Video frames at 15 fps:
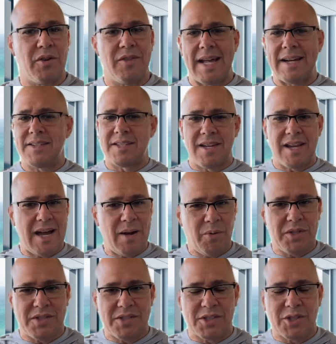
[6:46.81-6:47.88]
That is not what
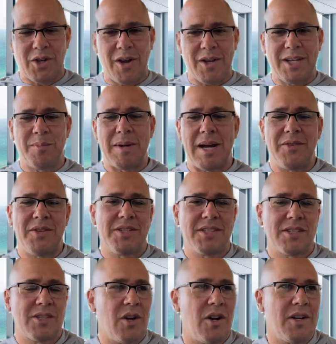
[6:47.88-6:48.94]
this is talking about. This is
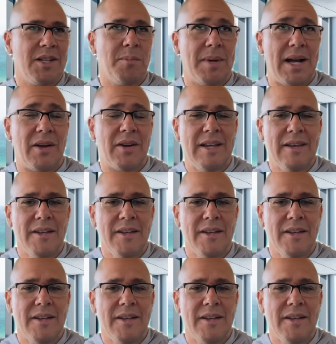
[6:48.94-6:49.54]
talking about